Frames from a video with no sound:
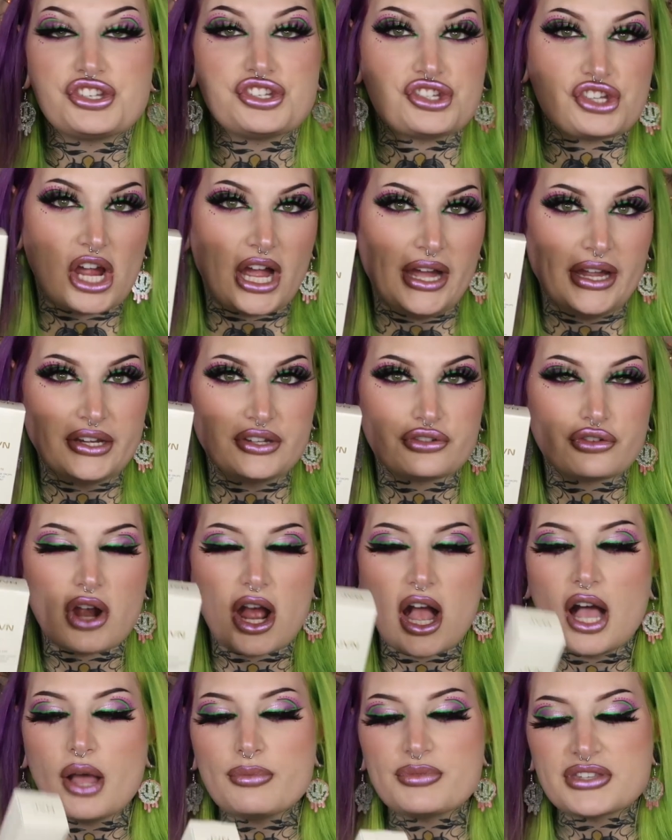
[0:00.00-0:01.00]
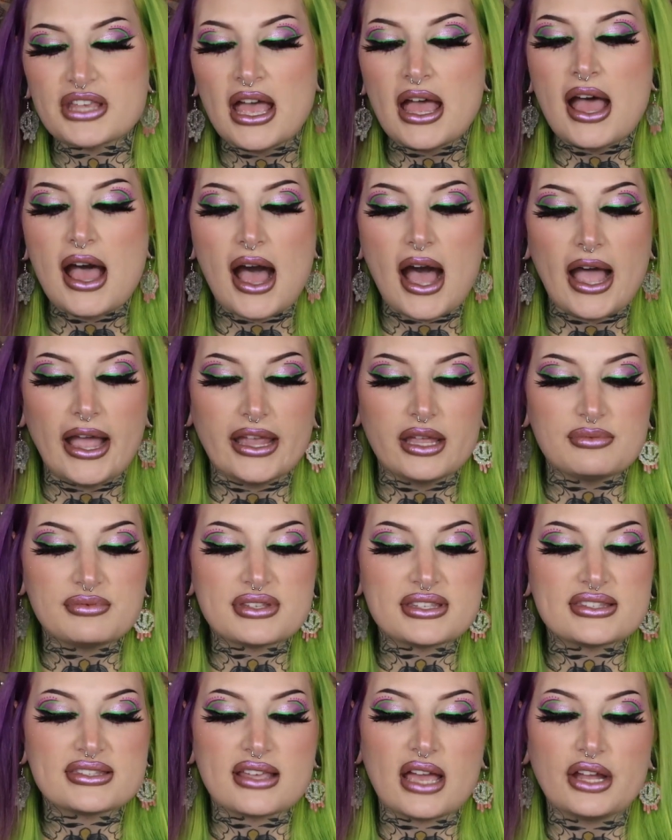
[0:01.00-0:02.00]
Shine Drops. I am
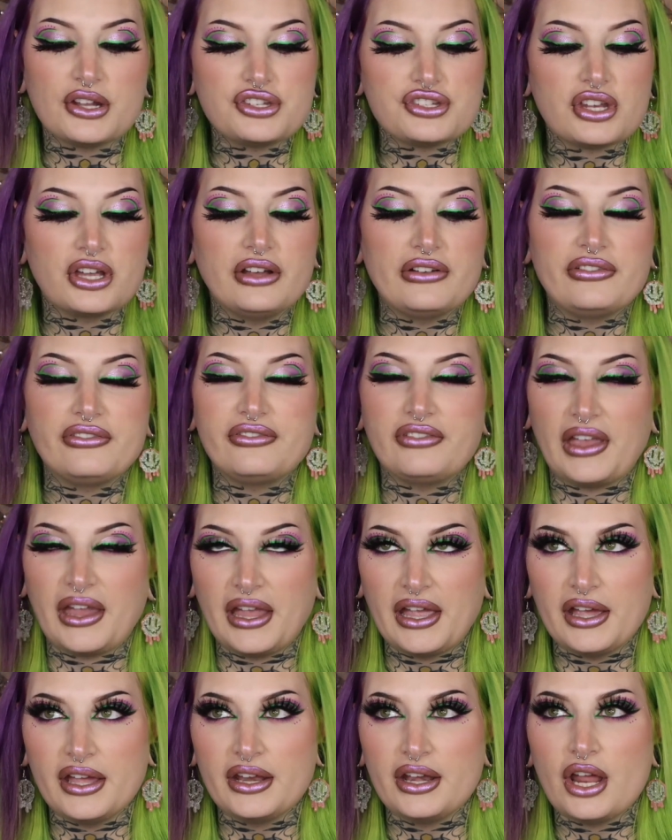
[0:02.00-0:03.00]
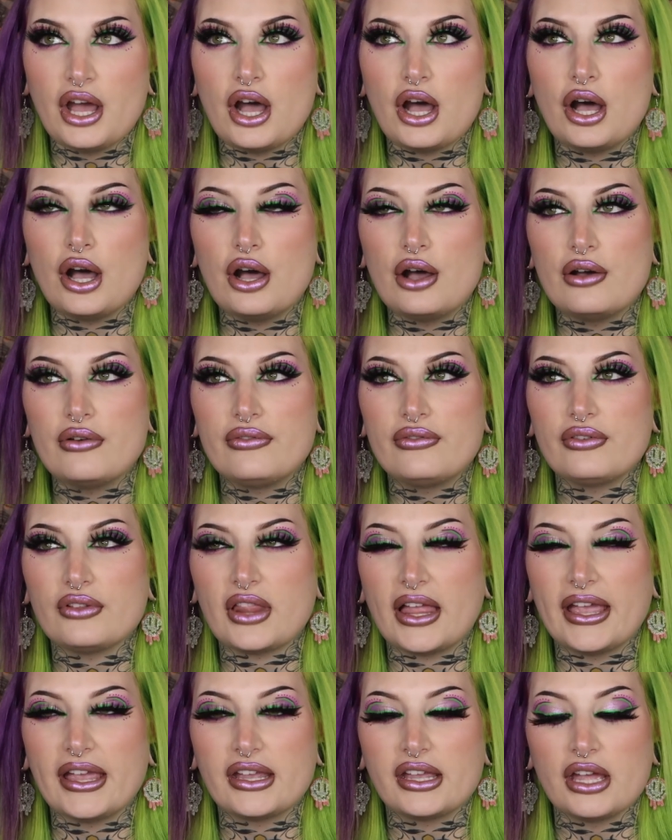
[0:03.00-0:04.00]
such a fan of
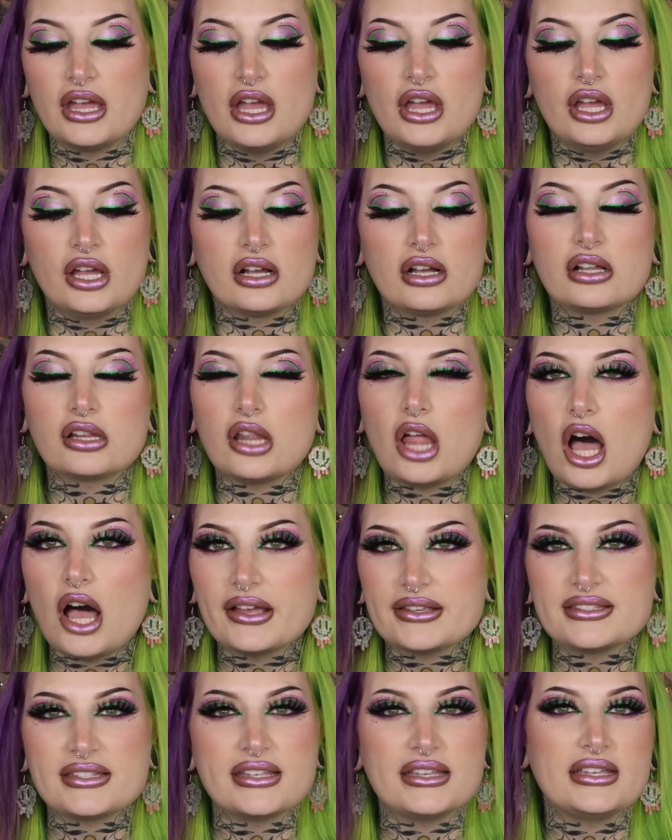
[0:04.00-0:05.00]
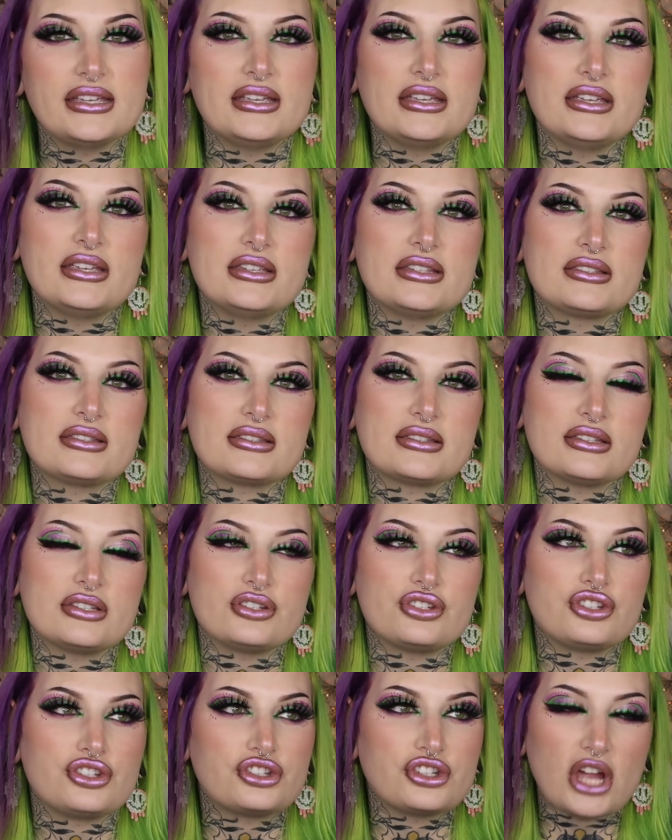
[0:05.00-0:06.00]
like glosses,
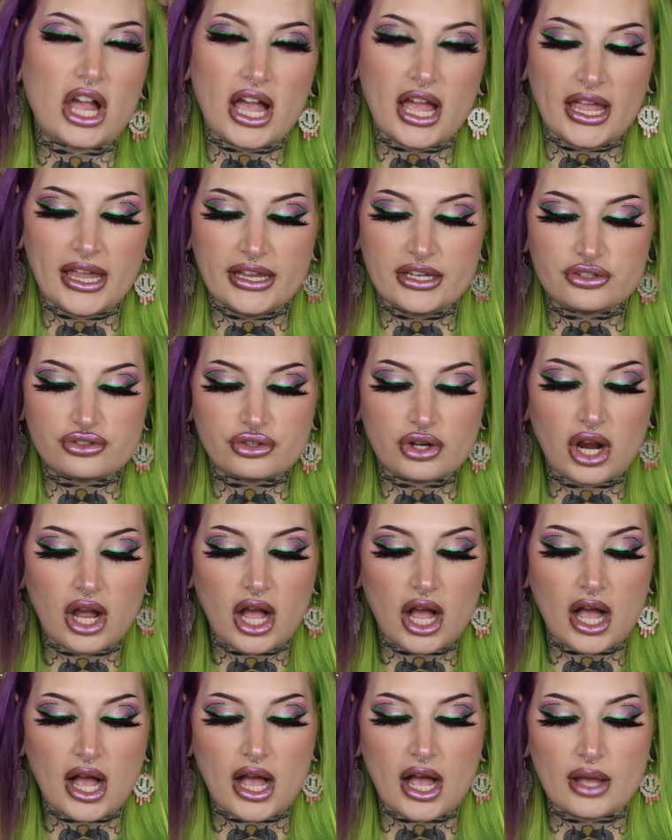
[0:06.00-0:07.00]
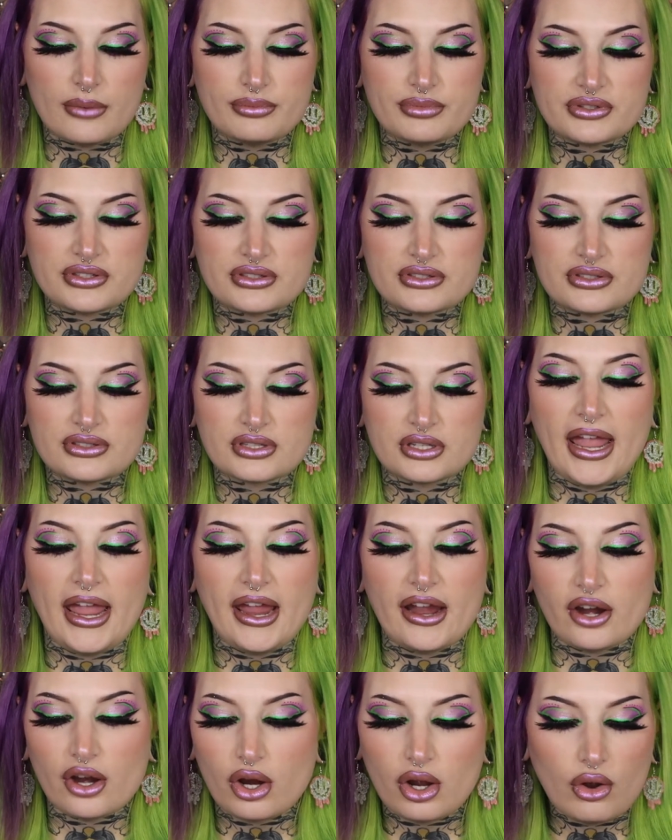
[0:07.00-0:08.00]
shine drops,
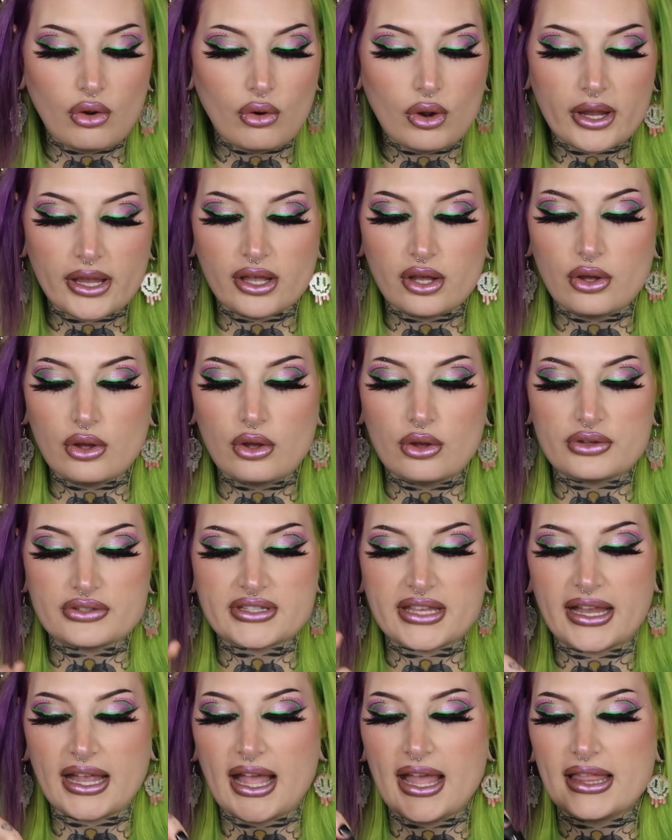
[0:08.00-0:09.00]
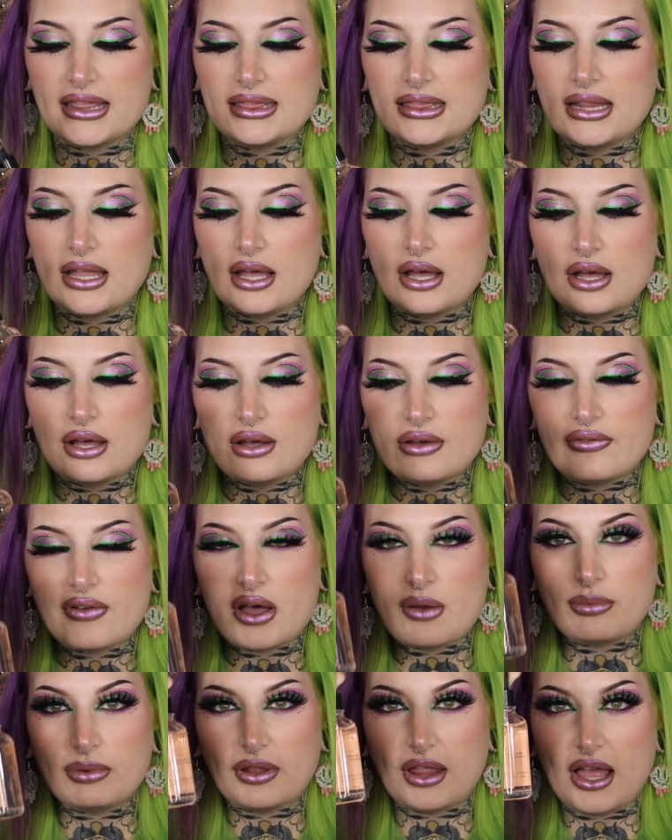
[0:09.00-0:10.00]
hair oils. Like, I love
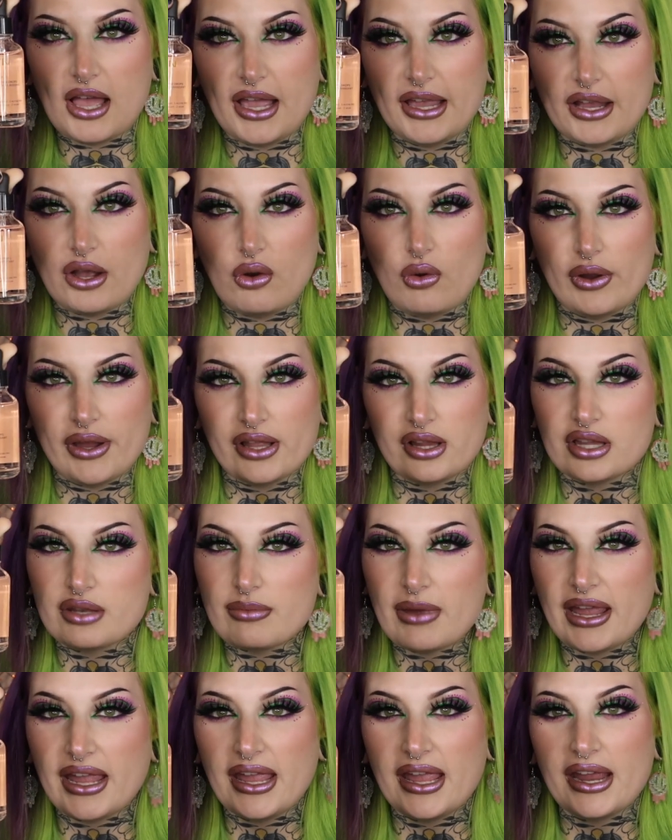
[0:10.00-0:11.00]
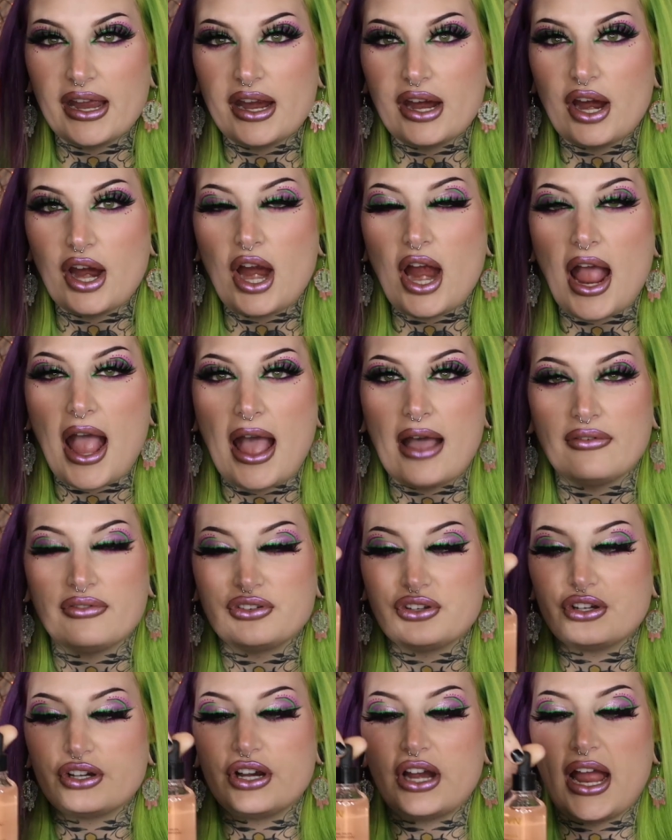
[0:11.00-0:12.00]
applying oil in my hair
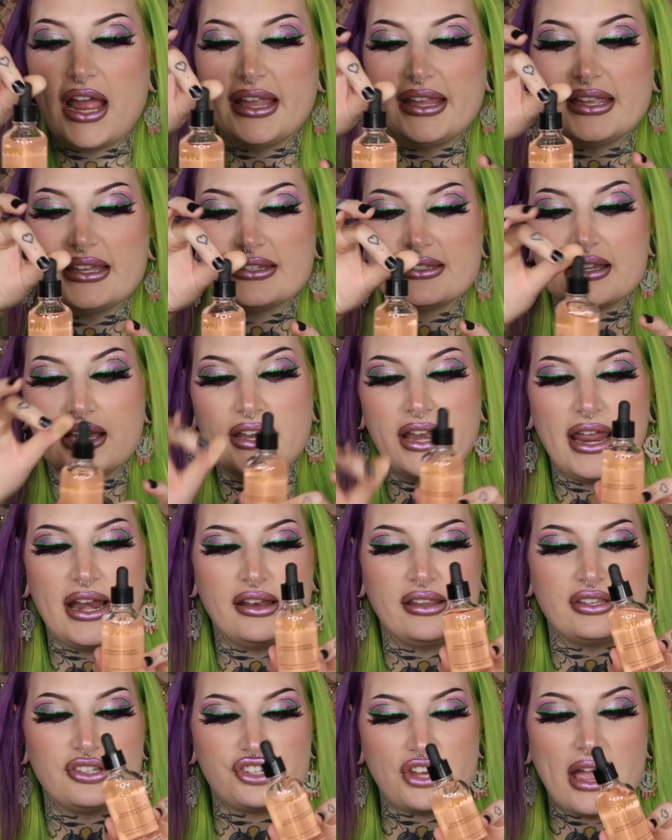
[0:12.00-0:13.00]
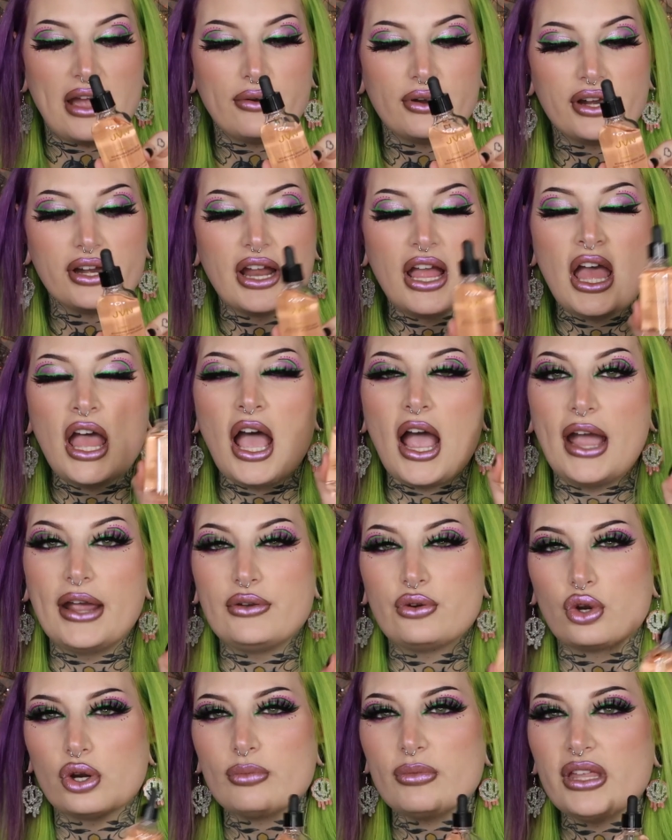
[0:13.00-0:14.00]
after I get done out of the shower. I
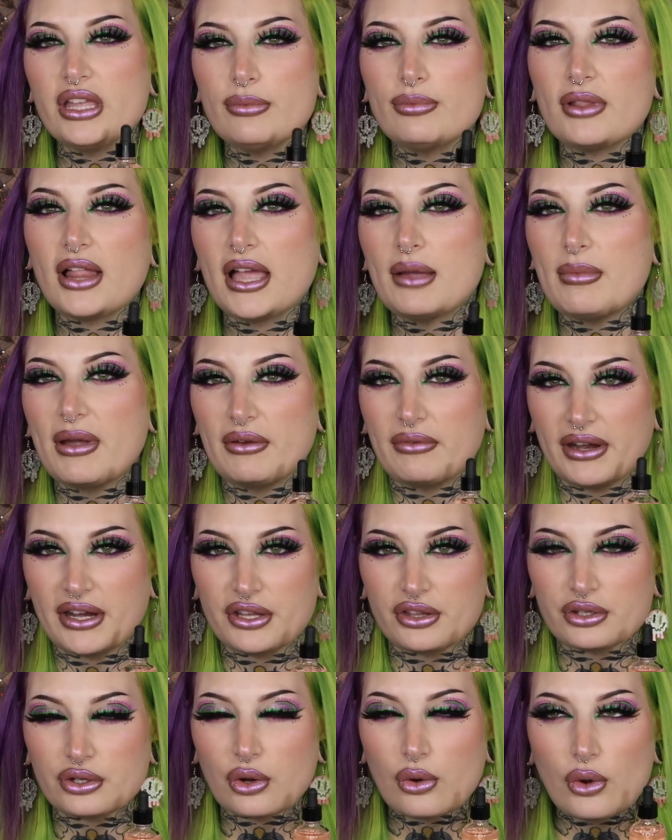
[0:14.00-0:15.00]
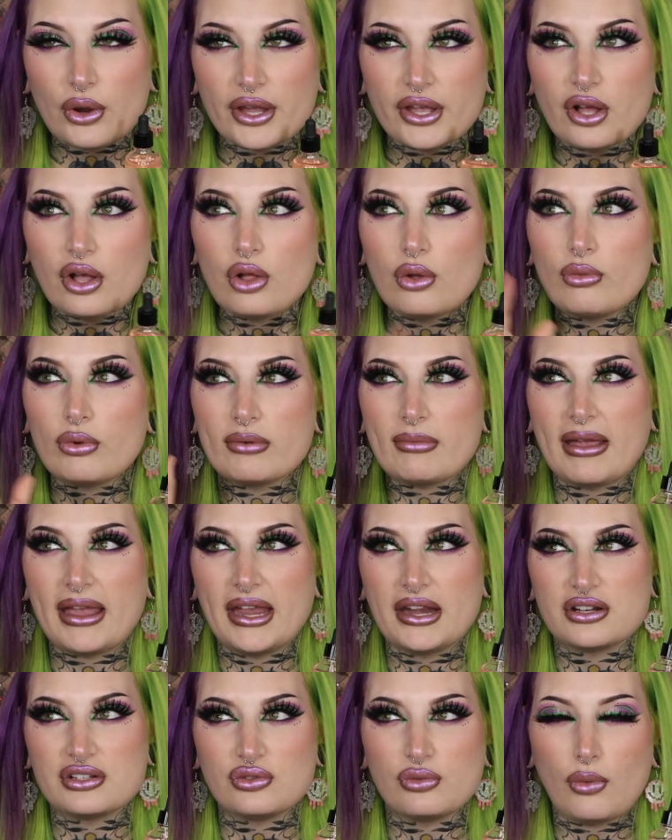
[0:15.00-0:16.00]
normally apply my regular oil when my
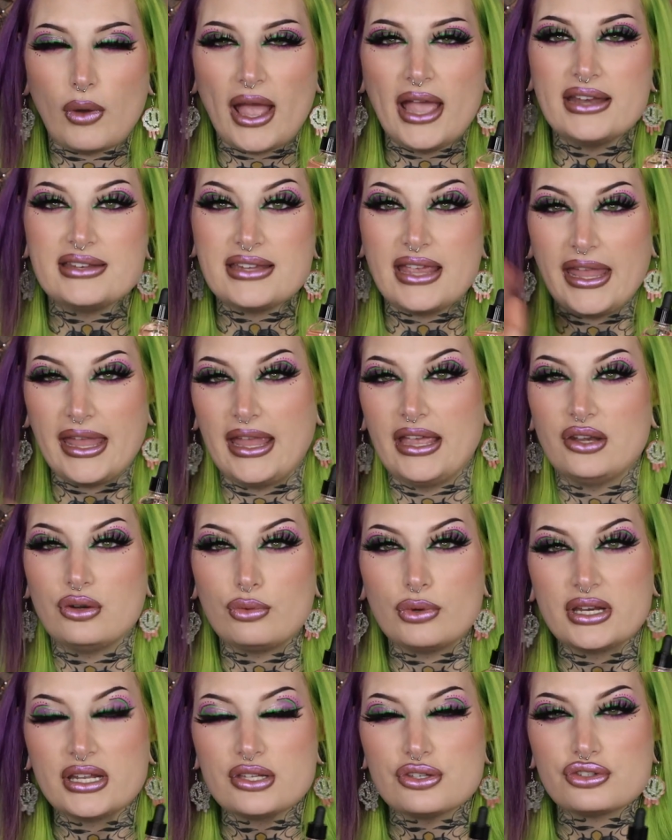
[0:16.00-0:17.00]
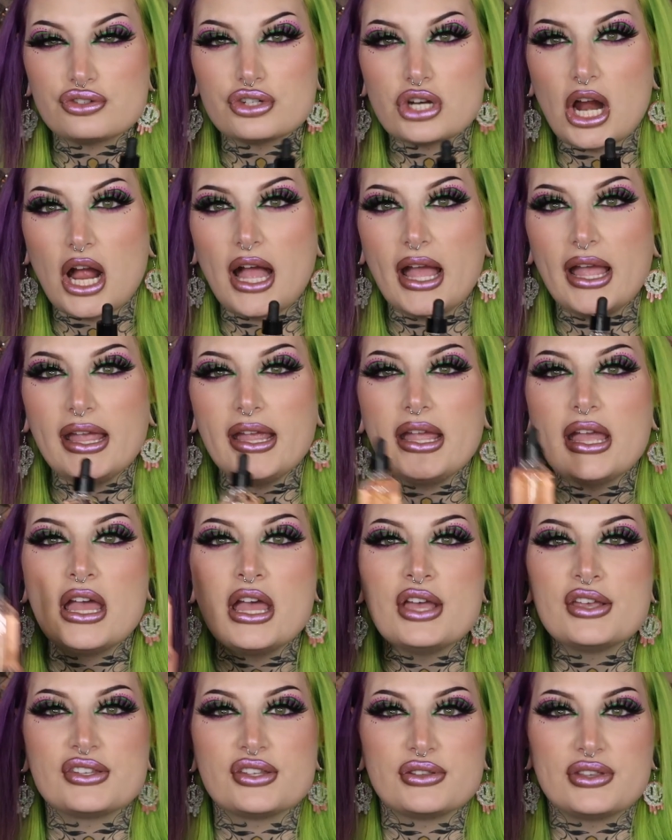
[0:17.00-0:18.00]
hair is wet and when it's dry.
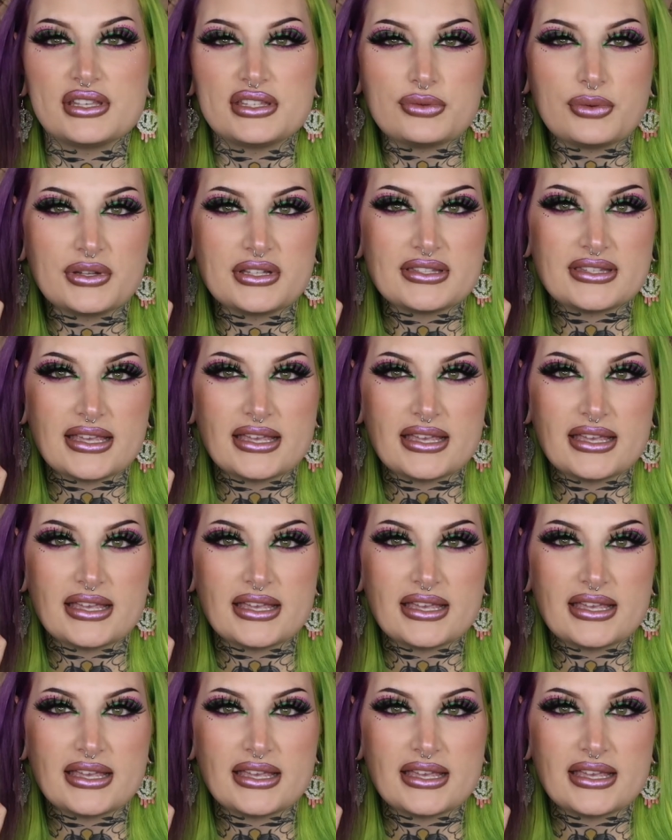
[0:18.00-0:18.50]
So this one